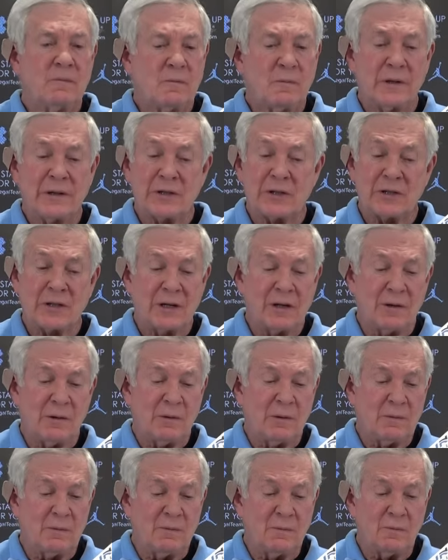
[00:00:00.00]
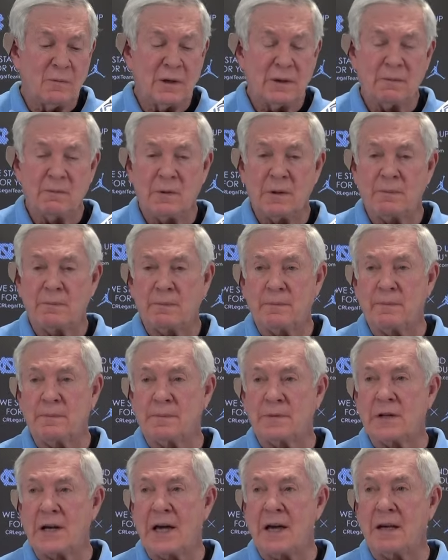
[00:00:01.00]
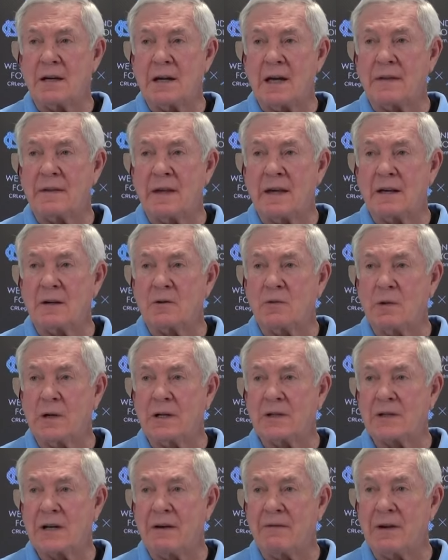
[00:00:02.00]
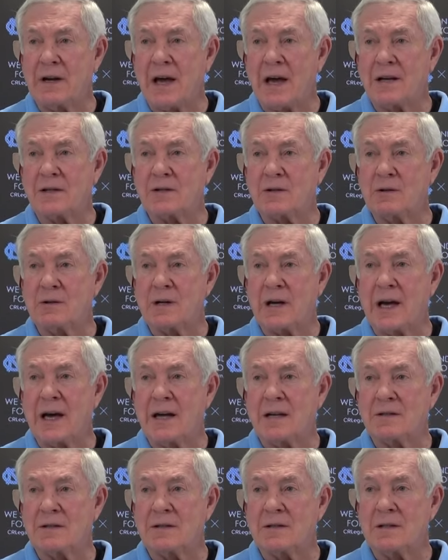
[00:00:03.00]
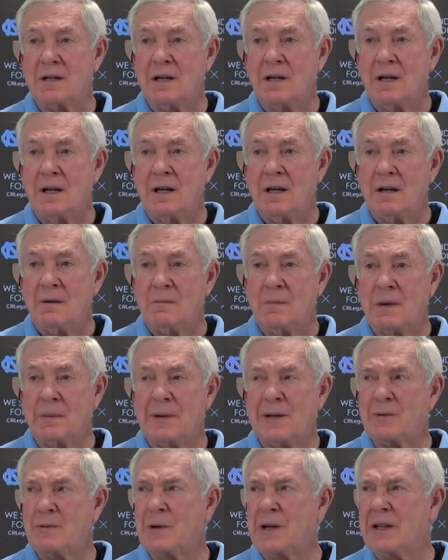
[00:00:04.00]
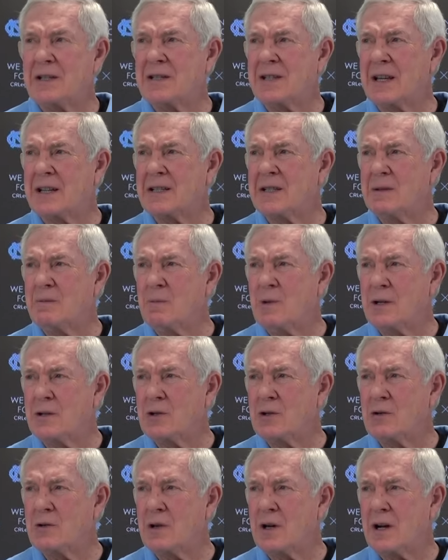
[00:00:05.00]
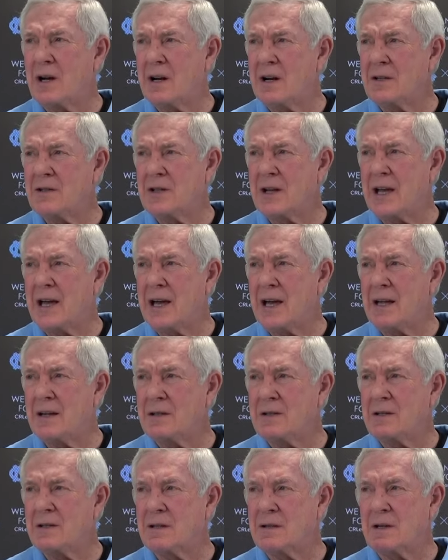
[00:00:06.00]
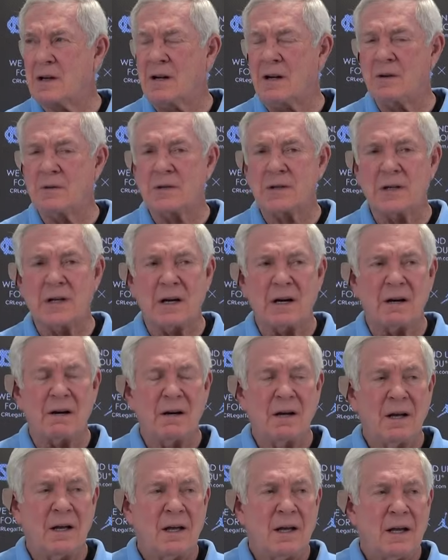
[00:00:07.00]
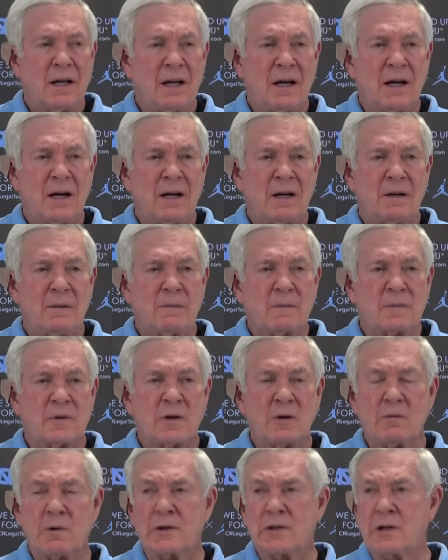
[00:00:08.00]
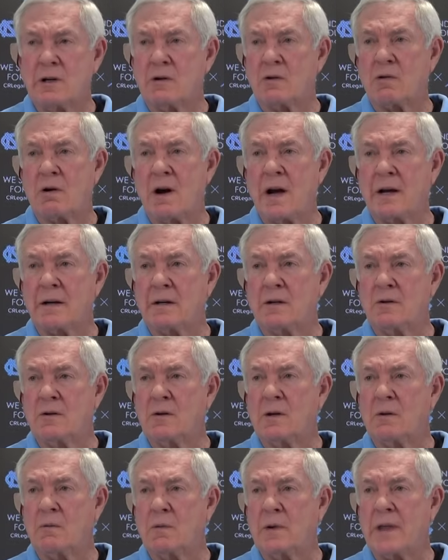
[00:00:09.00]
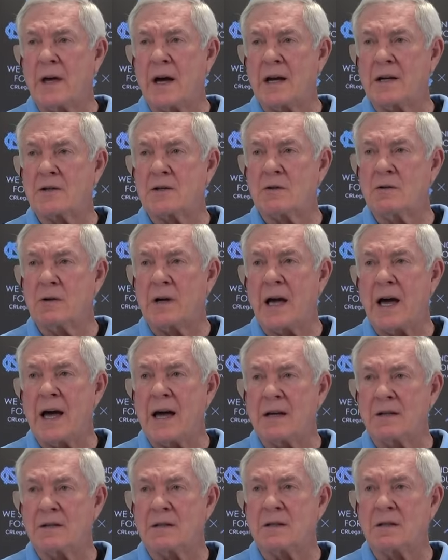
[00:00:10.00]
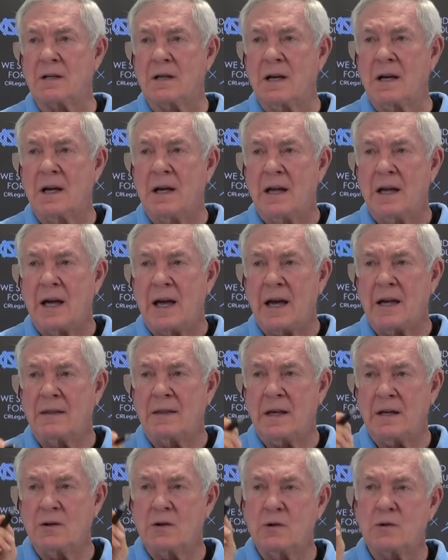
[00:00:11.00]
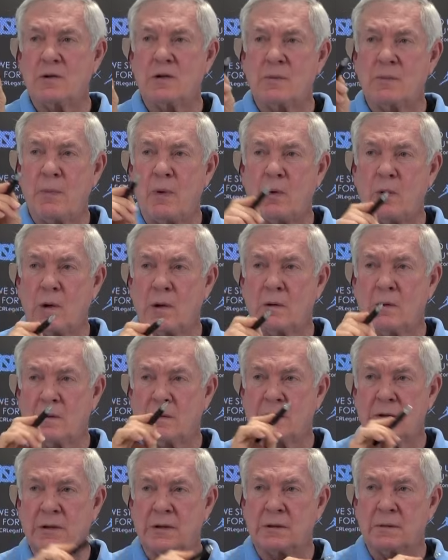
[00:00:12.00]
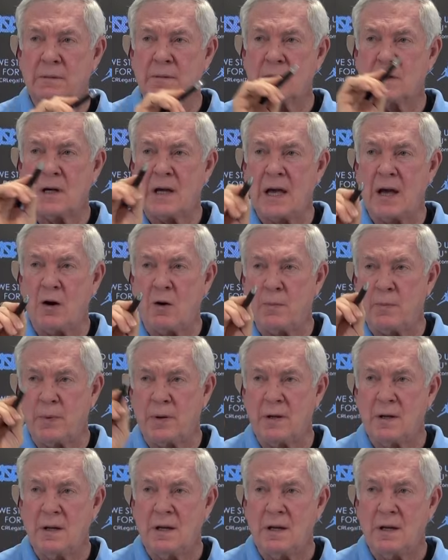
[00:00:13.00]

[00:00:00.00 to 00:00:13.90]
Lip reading: We've signed, I think, 27 high school guys, maybe 26 and one junior college guy. It's close there. So we're still trying to do it with high school guys and then use the portal to help